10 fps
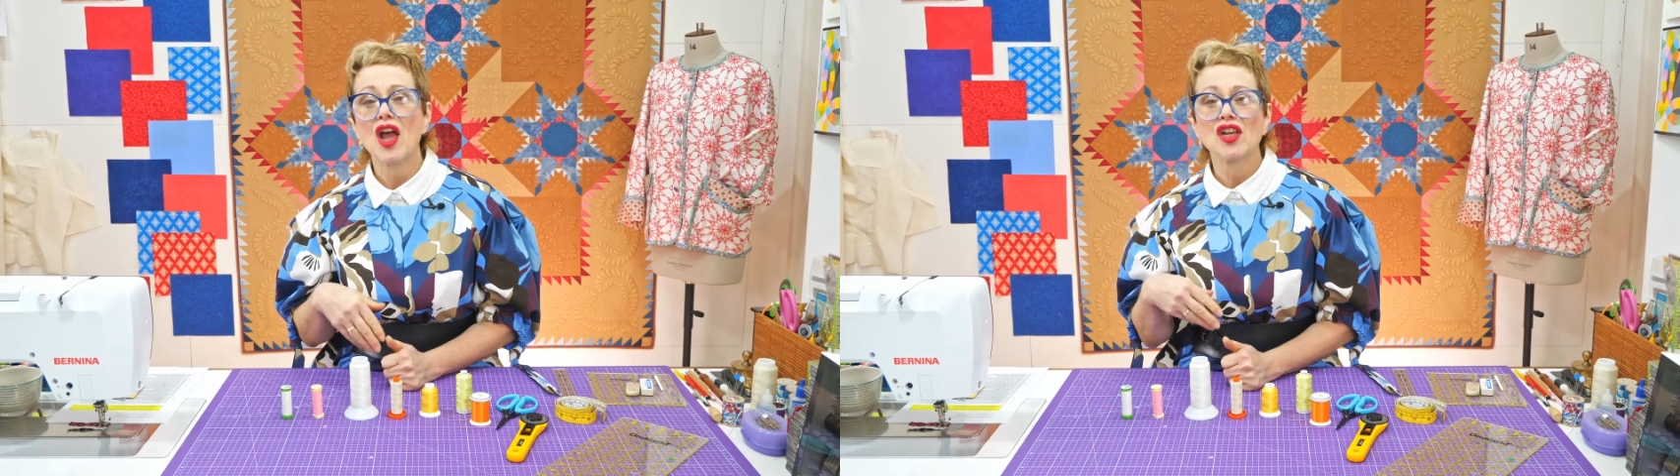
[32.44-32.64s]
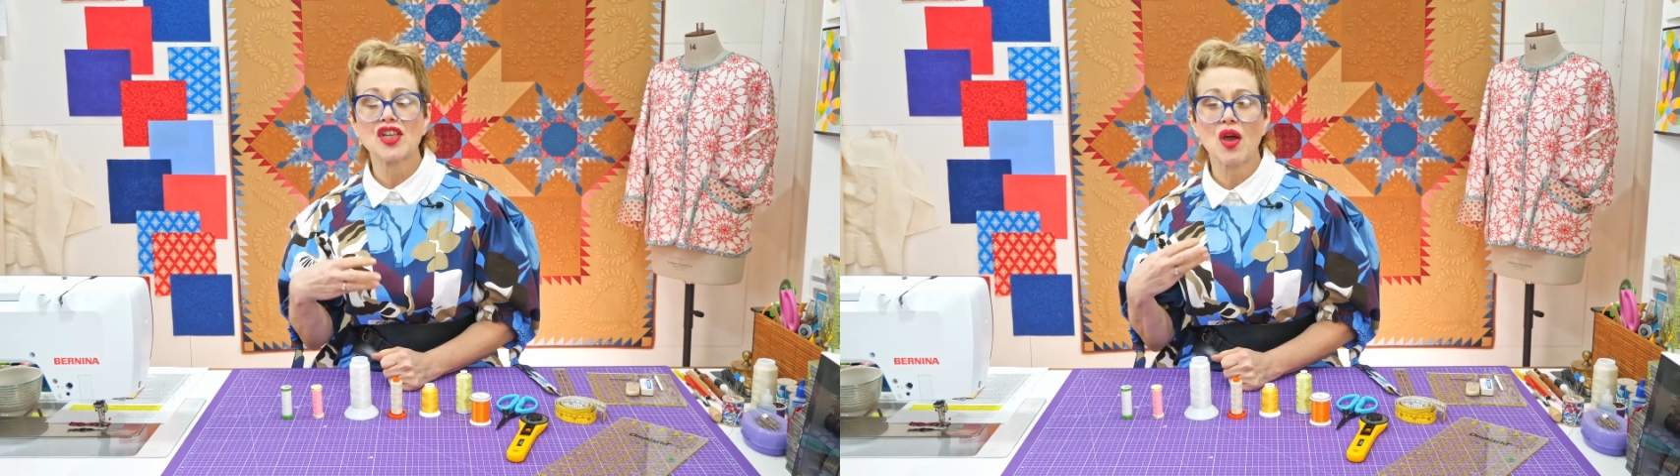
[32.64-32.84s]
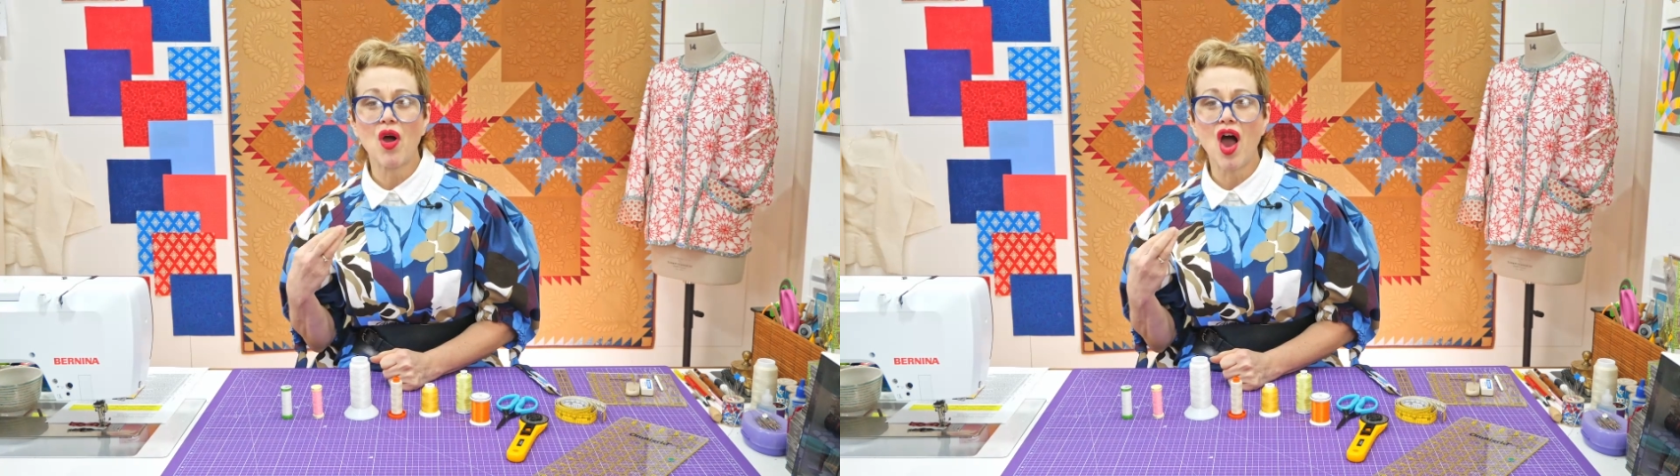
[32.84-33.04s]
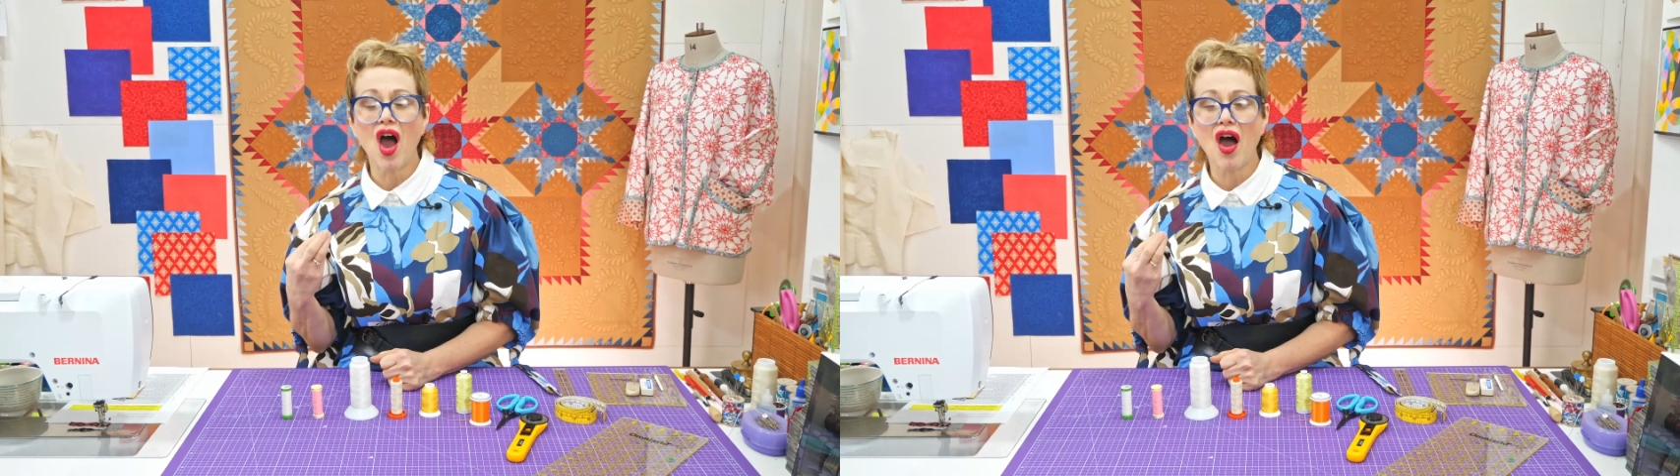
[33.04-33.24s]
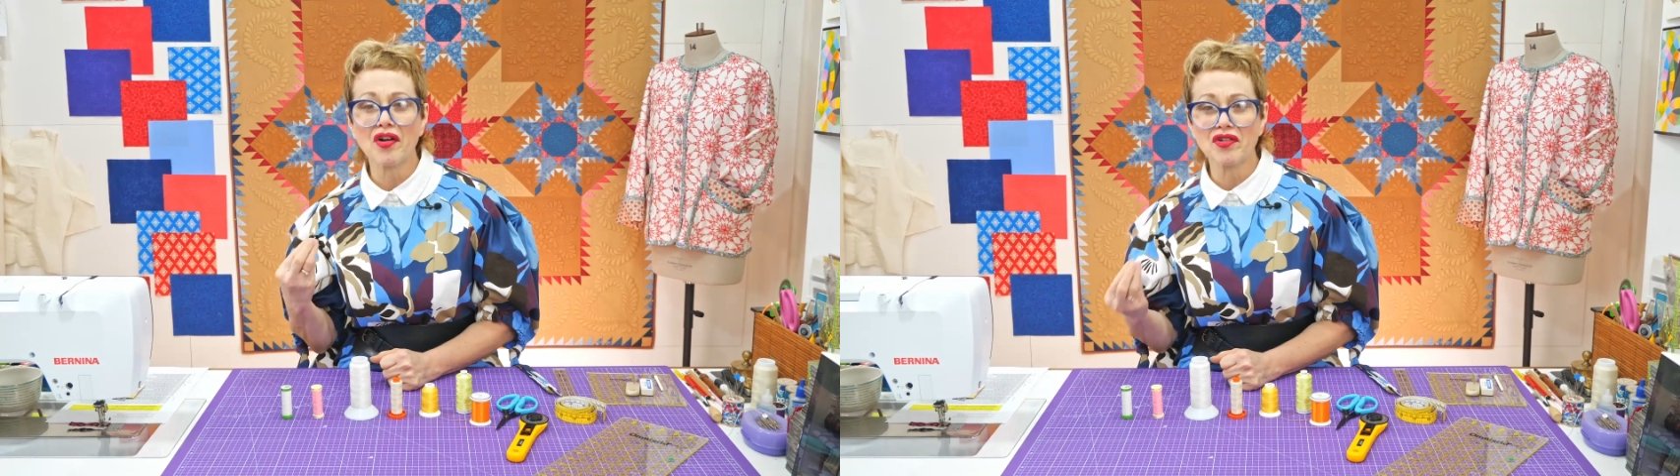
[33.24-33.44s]
So a
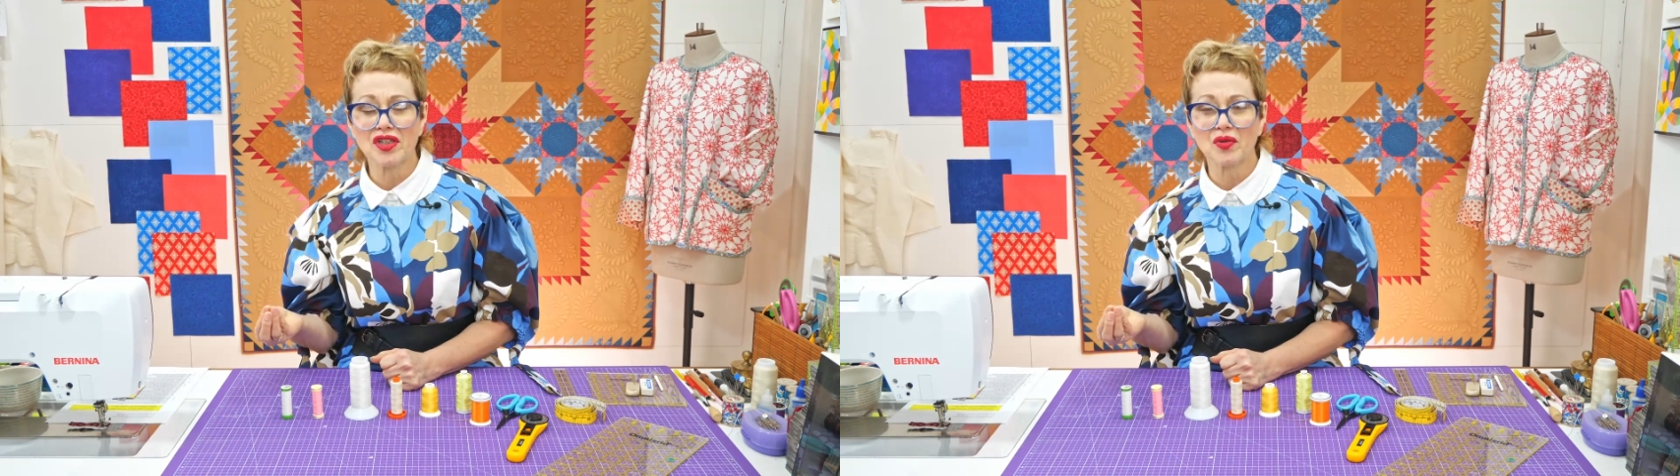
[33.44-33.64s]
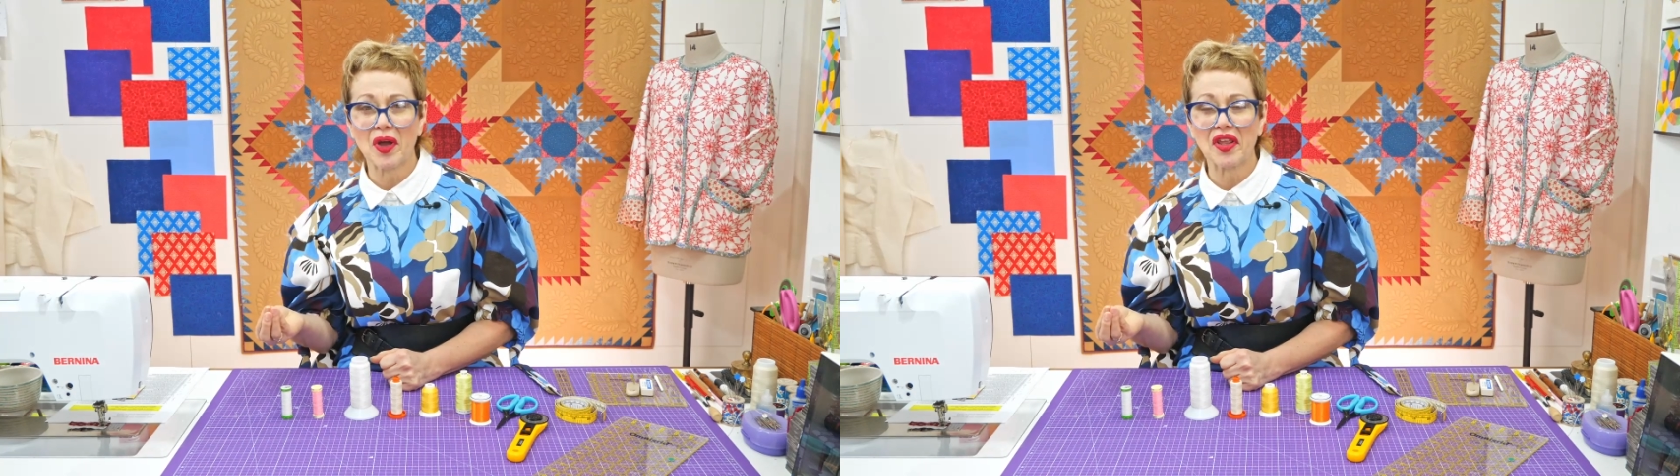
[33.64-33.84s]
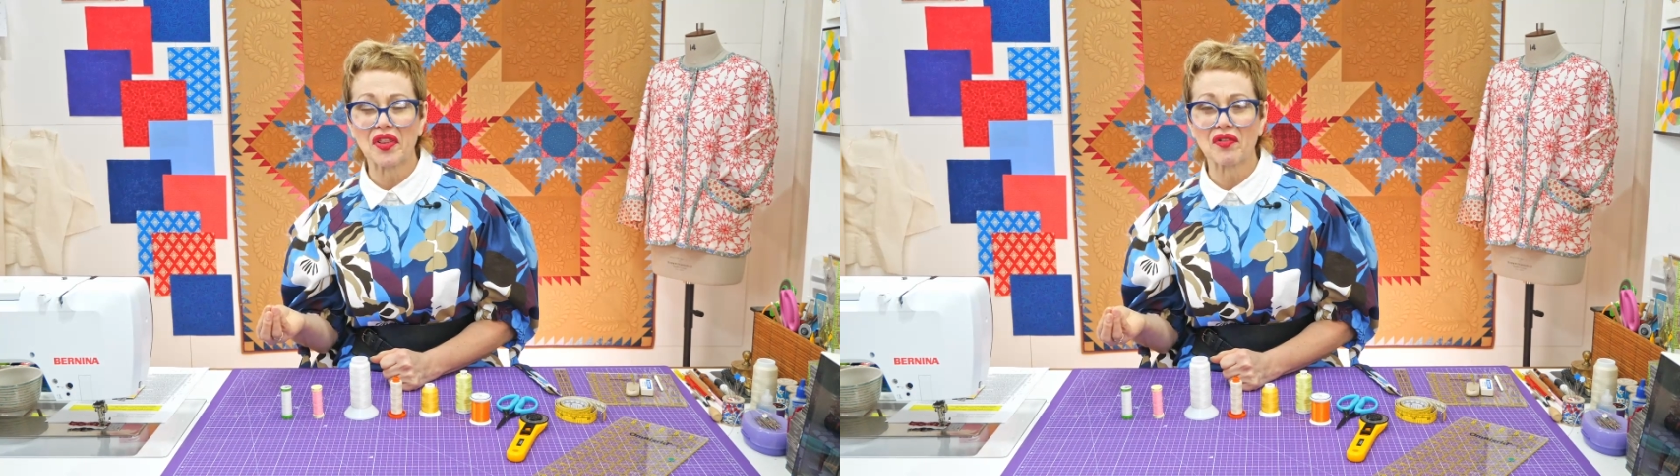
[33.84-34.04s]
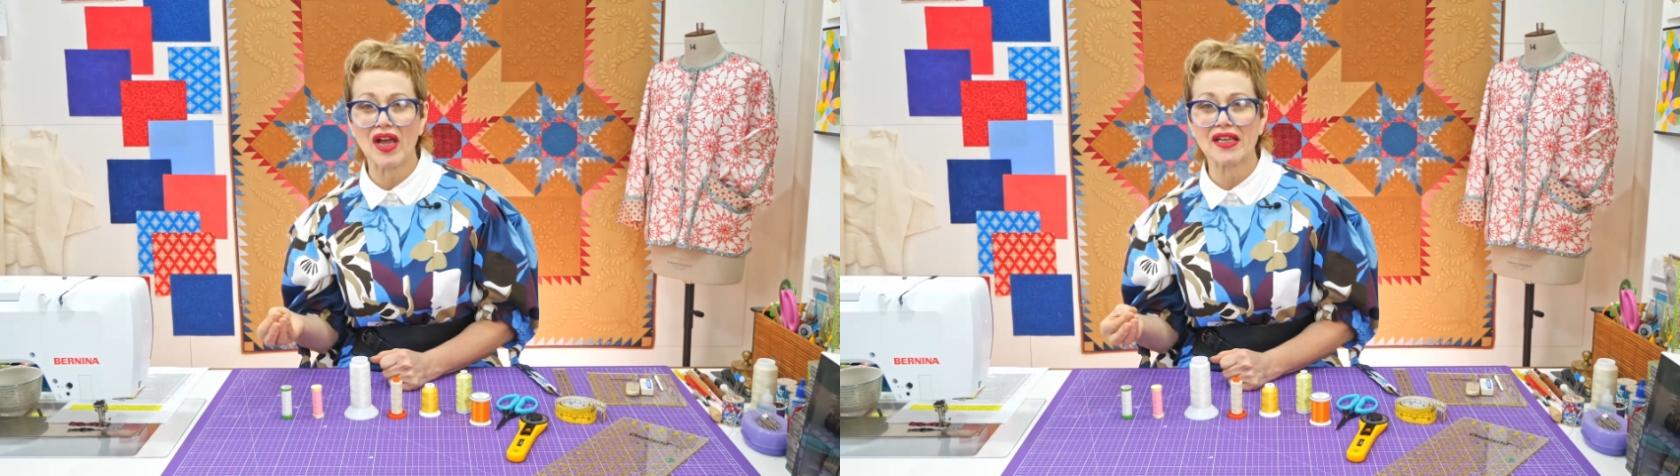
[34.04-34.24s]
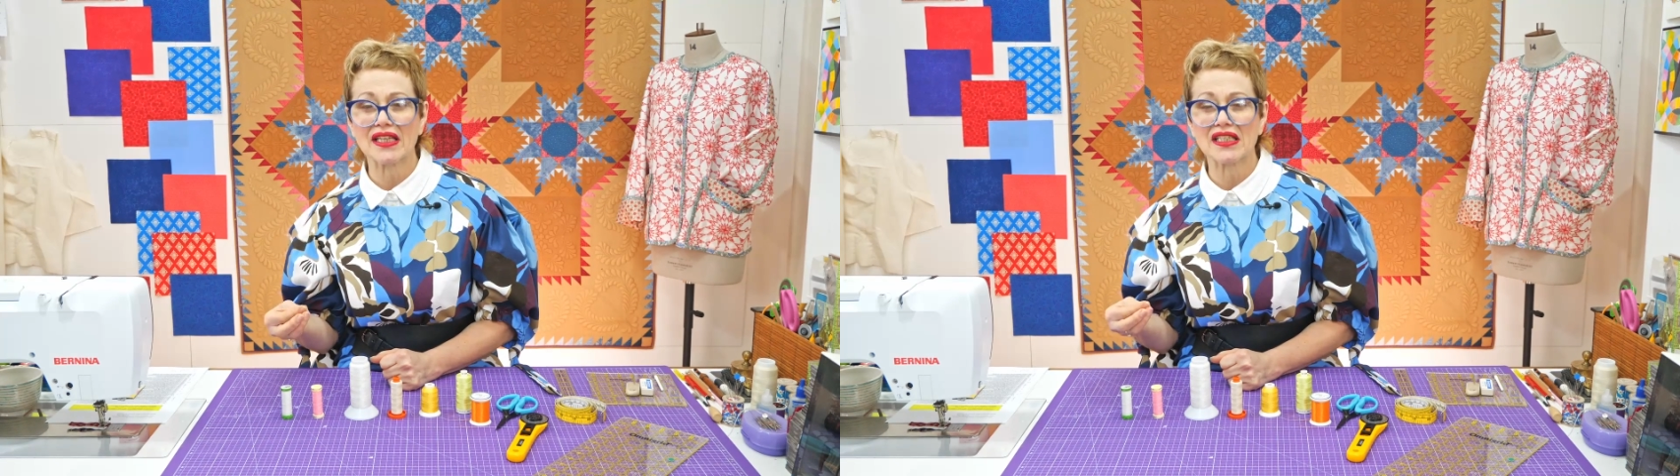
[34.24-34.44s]
100 weight thread